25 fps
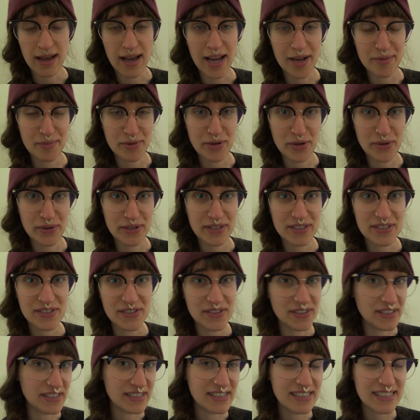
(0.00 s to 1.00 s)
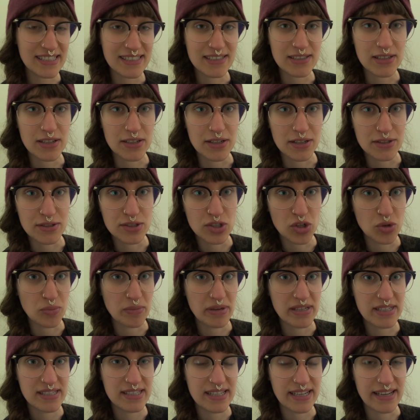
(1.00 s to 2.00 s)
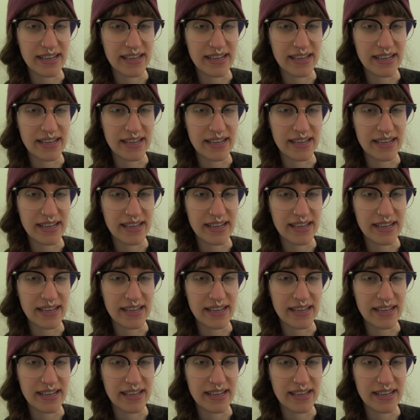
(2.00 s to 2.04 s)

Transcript: I'm going to the Tieranatomisches